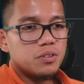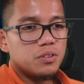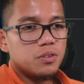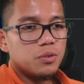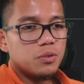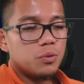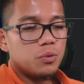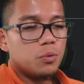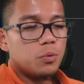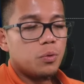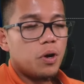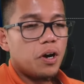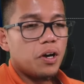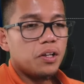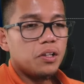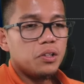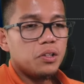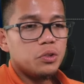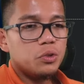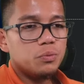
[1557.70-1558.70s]
while
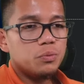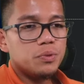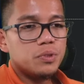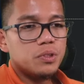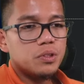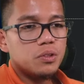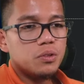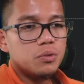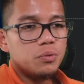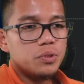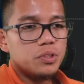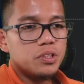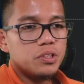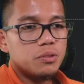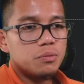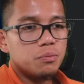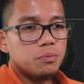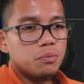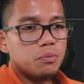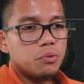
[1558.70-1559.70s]
loops, which is
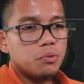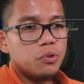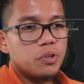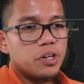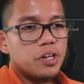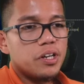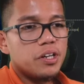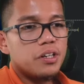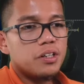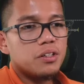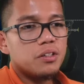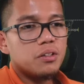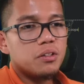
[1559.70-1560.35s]
rare.